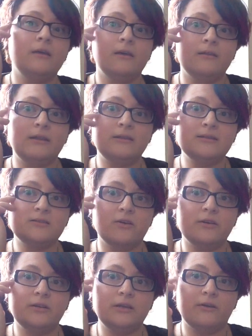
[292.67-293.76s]
And then the
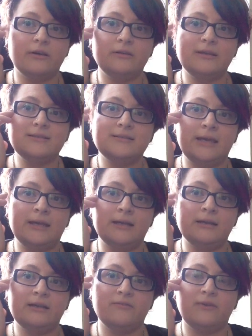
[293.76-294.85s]
side of the eye, "this
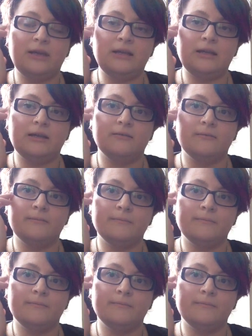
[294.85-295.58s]
tingling feeling."